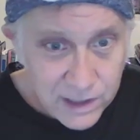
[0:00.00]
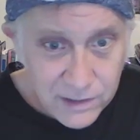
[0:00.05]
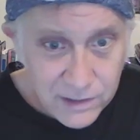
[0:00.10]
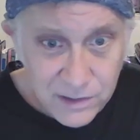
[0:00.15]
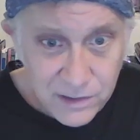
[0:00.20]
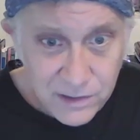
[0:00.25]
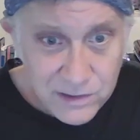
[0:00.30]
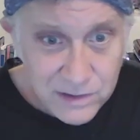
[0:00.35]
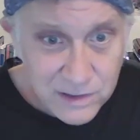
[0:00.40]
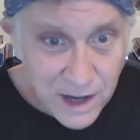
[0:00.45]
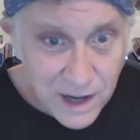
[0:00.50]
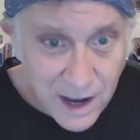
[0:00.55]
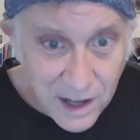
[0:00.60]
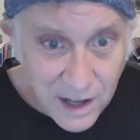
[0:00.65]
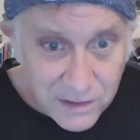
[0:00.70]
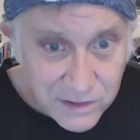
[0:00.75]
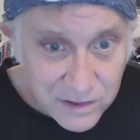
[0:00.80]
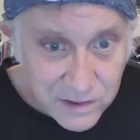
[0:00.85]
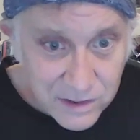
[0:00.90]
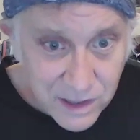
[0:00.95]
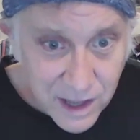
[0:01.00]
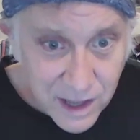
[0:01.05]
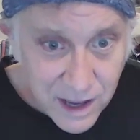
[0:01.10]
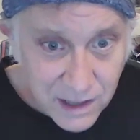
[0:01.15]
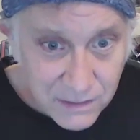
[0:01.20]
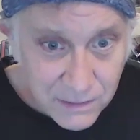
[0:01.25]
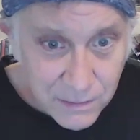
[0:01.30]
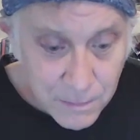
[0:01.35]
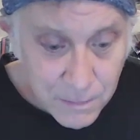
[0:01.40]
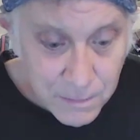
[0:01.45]
We can
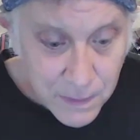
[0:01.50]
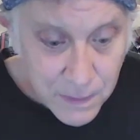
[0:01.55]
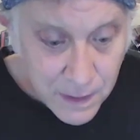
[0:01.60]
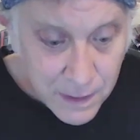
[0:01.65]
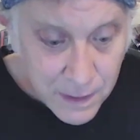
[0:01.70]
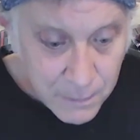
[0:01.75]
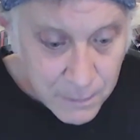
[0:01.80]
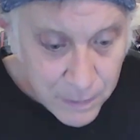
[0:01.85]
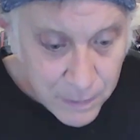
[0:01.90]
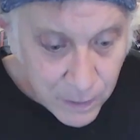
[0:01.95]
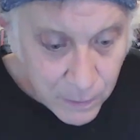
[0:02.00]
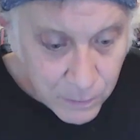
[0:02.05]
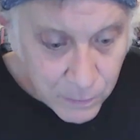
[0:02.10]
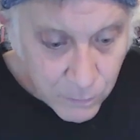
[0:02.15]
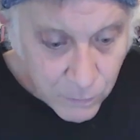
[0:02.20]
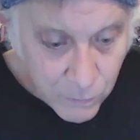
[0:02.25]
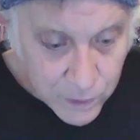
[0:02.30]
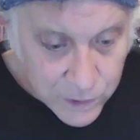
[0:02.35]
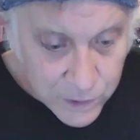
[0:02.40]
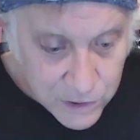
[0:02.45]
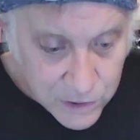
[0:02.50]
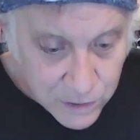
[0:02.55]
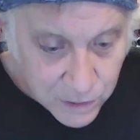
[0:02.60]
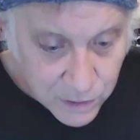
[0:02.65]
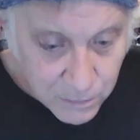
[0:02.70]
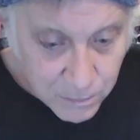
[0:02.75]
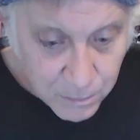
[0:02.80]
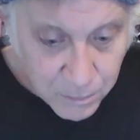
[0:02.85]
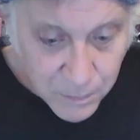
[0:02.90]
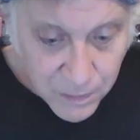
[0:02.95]
discuss that, but
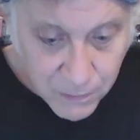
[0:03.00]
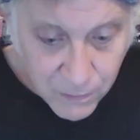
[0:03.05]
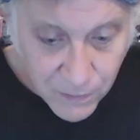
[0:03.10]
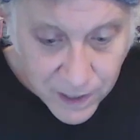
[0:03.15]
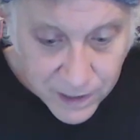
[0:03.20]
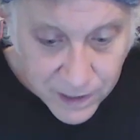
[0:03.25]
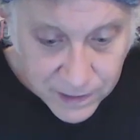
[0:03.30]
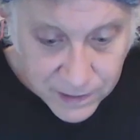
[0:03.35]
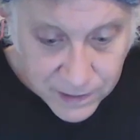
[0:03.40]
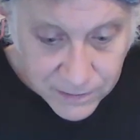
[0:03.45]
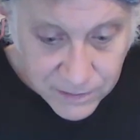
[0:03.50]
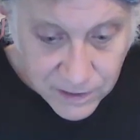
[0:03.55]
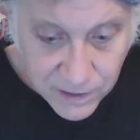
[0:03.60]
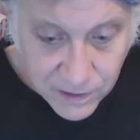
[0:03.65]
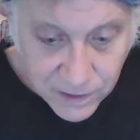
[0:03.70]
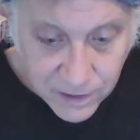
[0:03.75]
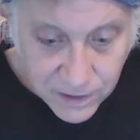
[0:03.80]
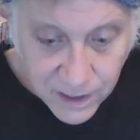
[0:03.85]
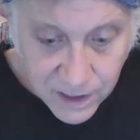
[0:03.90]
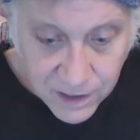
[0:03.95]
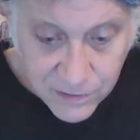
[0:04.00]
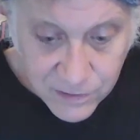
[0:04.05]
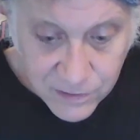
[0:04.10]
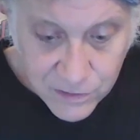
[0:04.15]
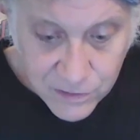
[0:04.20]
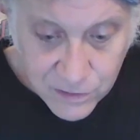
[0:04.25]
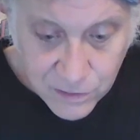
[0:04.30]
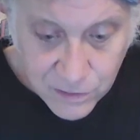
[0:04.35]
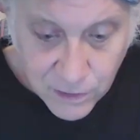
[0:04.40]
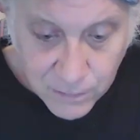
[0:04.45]
we shouldn't be writing
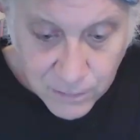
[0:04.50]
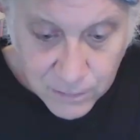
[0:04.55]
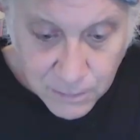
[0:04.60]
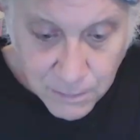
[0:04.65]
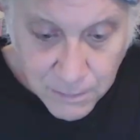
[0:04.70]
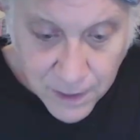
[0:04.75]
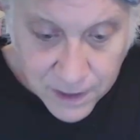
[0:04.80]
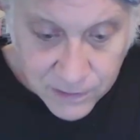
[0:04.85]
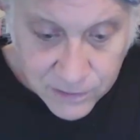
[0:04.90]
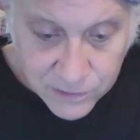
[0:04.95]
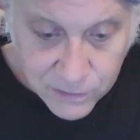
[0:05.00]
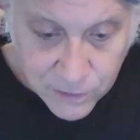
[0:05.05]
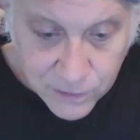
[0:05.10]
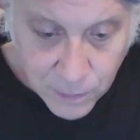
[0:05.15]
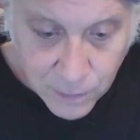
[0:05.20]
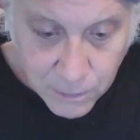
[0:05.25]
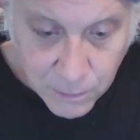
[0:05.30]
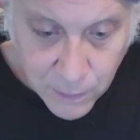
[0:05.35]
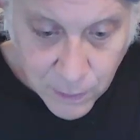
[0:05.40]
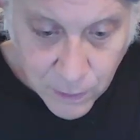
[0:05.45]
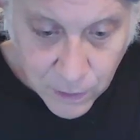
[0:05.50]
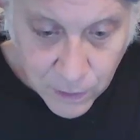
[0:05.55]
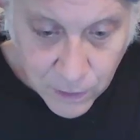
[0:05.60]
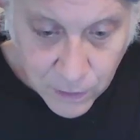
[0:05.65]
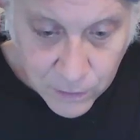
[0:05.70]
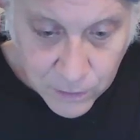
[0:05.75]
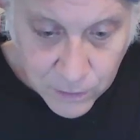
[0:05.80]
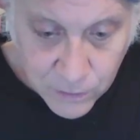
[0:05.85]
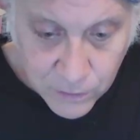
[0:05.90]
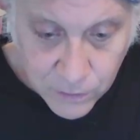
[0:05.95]
interrogation scripts based on
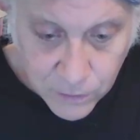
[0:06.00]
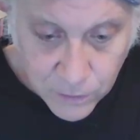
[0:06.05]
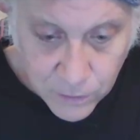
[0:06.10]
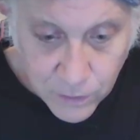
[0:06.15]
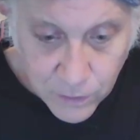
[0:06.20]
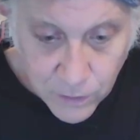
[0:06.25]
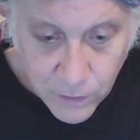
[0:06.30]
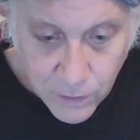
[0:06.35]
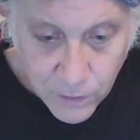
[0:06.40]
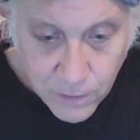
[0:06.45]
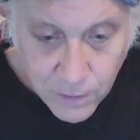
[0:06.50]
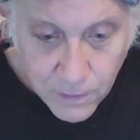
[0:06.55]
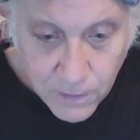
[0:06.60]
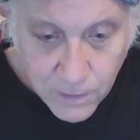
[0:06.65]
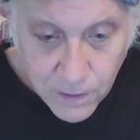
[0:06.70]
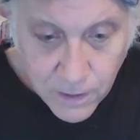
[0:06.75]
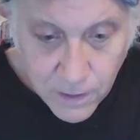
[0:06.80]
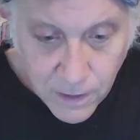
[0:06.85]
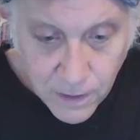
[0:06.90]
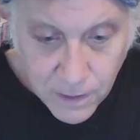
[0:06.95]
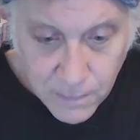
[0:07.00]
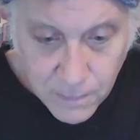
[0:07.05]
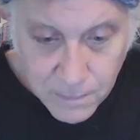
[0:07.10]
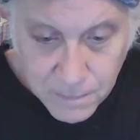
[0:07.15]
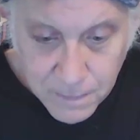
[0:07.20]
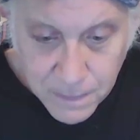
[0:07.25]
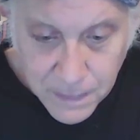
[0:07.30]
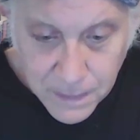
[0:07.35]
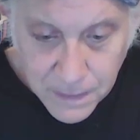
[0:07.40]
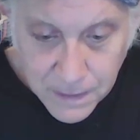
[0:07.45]
murder
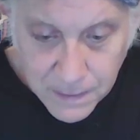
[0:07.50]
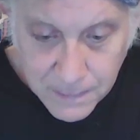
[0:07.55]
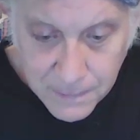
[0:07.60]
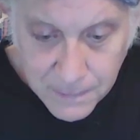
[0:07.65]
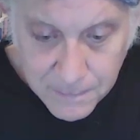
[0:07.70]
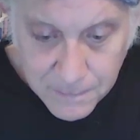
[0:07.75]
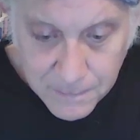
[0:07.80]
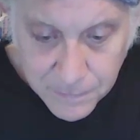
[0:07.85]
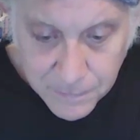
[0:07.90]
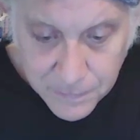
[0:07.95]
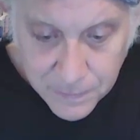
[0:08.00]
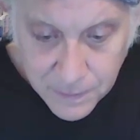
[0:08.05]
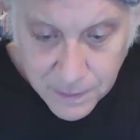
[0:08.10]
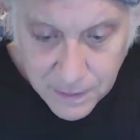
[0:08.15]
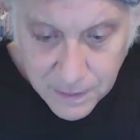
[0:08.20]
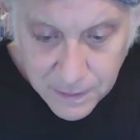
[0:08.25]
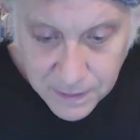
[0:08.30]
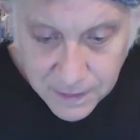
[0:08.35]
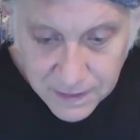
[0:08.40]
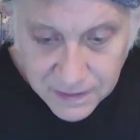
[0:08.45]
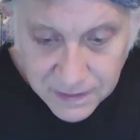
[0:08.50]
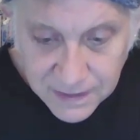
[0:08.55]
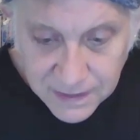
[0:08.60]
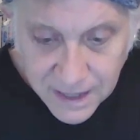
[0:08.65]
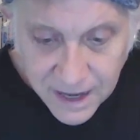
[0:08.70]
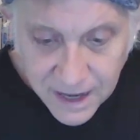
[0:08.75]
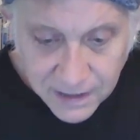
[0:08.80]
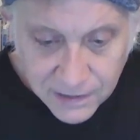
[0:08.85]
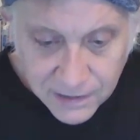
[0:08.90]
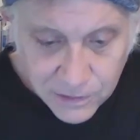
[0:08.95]
to
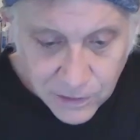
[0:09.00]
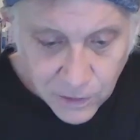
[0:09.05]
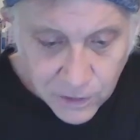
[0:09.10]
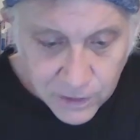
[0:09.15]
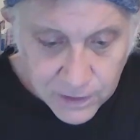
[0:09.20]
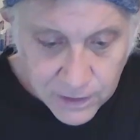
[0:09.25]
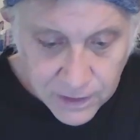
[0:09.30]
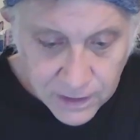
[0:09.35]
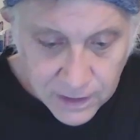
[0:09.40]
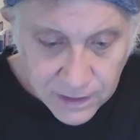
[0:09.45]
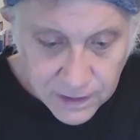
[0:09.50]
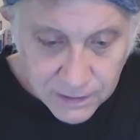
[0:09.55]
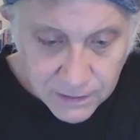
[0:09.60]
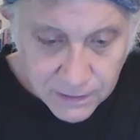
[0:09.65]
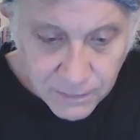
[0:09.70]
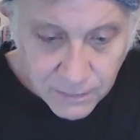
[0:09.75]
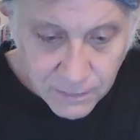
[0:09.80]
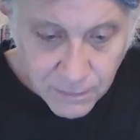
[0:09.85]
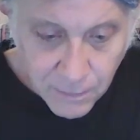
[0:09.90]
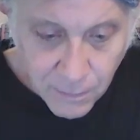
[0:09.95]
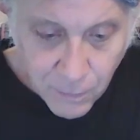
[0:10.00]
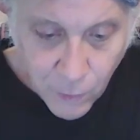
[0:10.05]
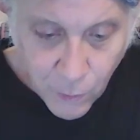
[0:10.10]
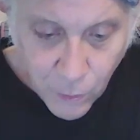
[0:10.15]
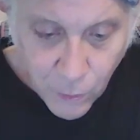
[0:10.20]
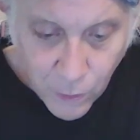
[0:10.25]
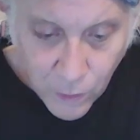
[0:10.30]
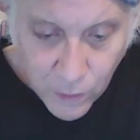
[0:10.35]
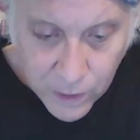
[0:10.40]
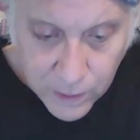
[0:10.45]
collect on the
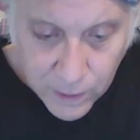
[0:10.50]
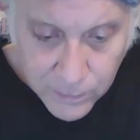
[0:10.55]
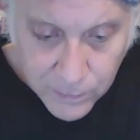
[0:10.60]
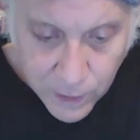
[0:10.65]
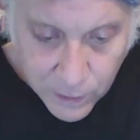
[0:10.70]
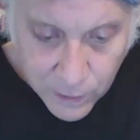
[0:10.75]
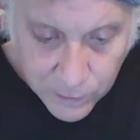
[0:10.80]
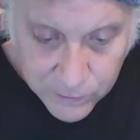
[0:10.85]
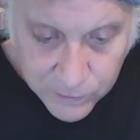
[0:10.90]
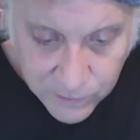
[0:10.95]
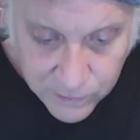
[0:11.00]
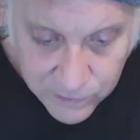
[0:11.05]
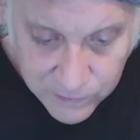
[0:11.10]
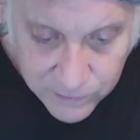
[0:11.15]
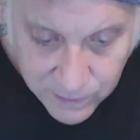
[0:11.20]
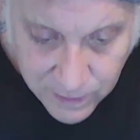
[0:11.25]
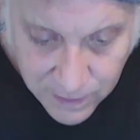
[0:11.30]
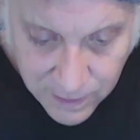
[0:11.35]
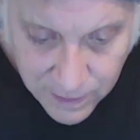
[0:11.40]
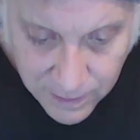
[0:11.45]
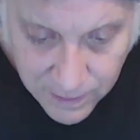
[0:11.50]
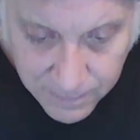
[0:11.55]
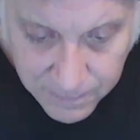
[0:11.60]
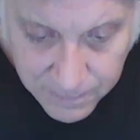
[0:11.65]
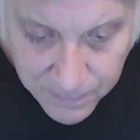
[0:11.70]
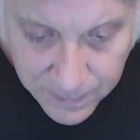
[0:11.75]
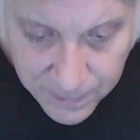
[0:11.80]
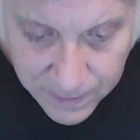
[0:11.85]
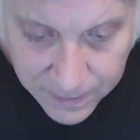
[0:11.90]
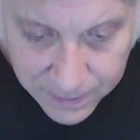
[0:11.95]
moral hypnosis
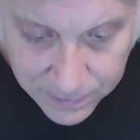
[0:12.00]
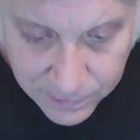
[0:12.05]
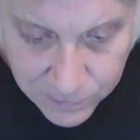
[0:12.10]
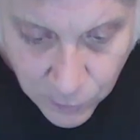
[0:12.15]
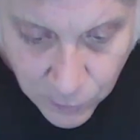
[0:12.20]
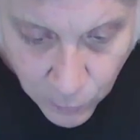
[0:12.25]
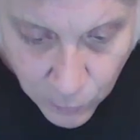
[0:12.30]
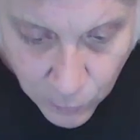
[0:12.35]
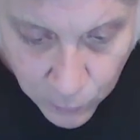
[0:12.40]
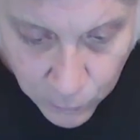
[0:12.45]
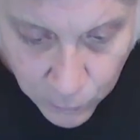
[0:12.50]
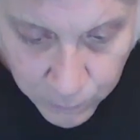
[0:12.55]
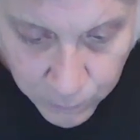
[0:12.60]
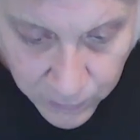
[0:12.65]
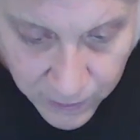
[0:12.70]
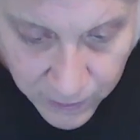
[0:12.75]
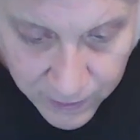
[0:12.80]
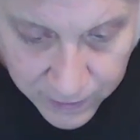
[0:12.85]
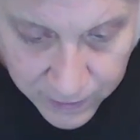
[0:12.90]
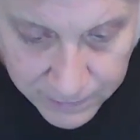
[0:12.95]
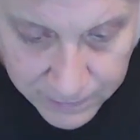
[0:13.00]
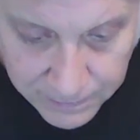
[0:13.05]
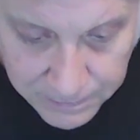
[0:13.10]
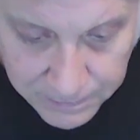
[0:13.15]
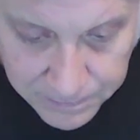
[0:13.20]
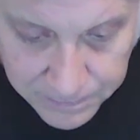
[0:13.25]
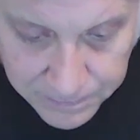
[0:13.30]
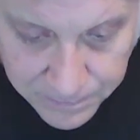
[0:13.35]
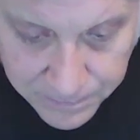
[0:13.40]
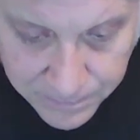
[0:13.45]
in cold
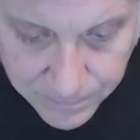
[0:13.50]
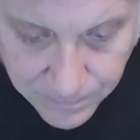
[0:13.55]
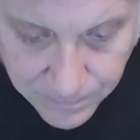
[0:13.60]
blood.